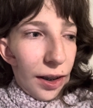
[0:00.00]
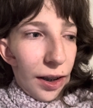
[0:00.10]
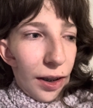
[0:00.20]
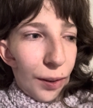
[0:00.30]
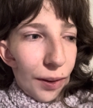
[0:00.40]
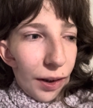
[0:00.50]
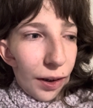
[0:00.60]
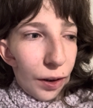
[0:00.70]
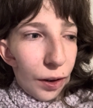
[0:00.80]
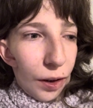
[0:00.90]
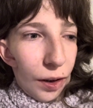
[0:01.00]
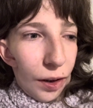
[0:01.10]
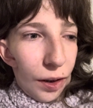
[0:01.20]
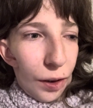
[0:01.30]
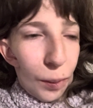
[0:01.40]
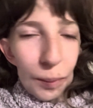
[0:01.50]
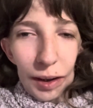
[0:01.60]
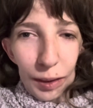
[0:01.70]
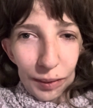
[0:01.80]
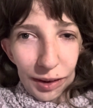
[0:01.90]
anyways, when
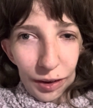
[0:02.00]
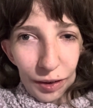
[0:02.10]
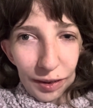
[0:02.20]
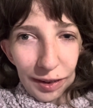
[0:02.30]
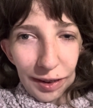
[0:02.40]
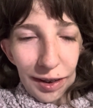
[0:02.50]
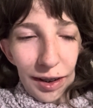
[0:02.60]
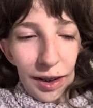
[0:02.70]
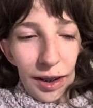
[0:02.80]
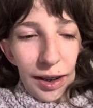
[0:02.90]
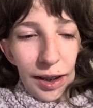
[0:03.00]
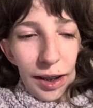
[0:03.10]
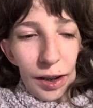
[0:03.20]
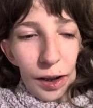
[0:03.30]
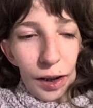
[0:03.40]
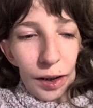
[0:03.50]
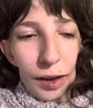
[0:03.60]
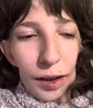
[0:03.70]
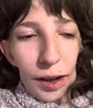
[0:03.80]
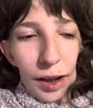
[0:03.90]
I was younger,
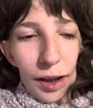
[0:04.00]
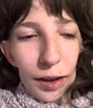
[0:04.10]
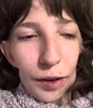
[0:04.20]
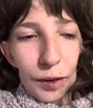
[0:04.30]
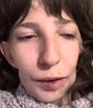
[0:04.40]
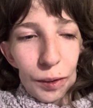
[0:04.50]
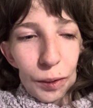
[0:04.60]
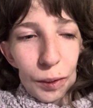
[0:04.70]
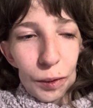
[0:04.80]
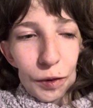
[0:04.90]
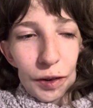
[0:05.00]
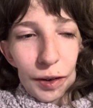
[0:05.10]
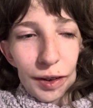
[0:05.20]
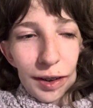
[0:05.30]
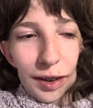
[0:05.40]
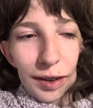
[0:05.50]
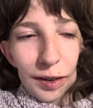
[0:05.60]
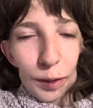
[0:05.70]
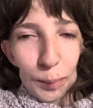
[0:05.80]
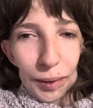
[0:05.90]
I shared this a
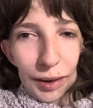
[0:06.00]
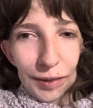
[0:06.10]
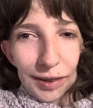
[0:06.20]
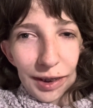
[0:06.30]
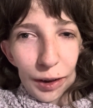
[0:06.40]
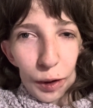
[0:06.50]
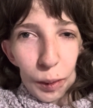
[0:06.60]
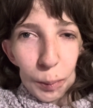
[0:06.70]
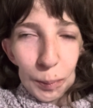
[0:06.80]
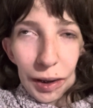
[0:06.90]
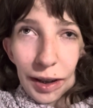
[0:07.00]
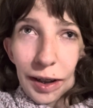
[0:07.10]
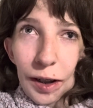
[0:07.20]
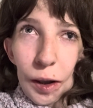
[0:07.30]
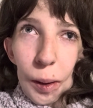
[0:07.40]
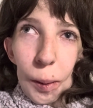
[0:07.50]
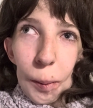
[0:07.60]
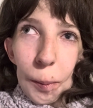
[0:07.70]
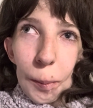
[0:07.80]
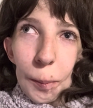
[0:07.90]
little bit earlier, but
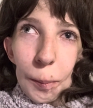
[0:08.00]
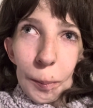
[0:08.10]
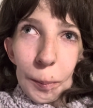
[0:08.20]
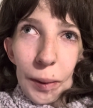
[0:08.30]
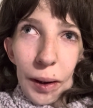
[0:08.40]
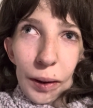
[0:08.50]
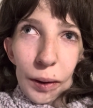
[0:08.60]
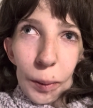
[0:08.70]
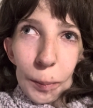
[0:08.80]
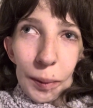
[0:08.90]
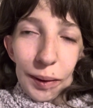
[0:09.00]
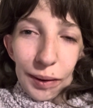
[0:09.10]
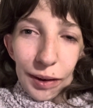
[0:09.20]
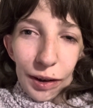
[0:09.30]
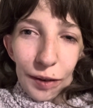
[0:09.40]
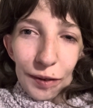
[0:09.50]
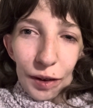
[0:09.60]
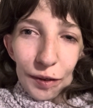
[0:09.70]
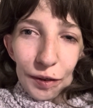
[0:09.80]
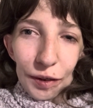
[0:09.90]
my parents, for
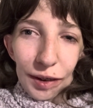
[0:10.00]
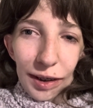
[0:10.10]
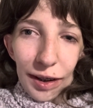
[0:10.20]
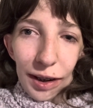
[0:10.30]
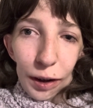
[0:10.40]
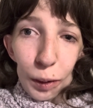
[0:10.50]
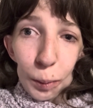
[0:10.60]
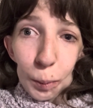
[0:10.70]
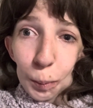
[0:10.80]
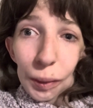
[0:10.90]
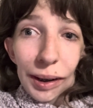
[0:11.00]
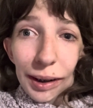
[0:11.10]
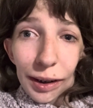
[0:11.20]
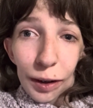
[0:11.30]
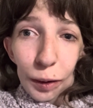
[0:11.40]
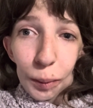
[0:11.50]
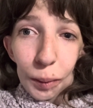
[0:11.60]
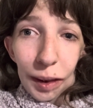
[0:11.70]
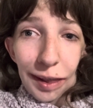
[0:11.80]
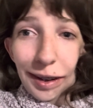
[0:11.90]
the first week,
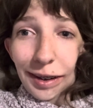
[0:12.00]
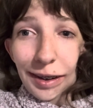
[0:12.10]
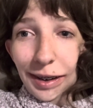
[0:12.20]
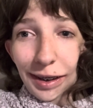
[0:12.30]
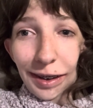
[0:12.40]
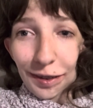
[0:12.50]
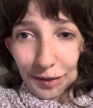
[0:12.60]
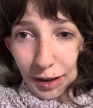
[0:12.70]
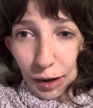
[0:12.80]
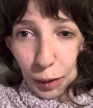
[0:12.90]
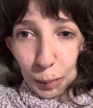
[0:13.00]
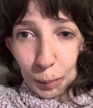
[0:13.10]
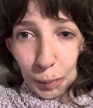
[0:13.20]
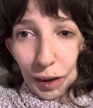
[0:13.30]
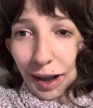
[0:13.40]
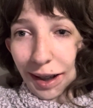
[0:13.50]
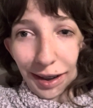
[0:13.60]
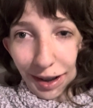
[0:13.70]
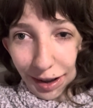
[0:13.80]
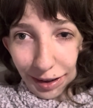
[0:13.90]
they didn't even know what I
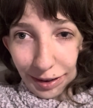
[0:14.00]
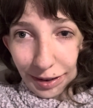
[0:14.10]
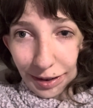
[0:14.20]
had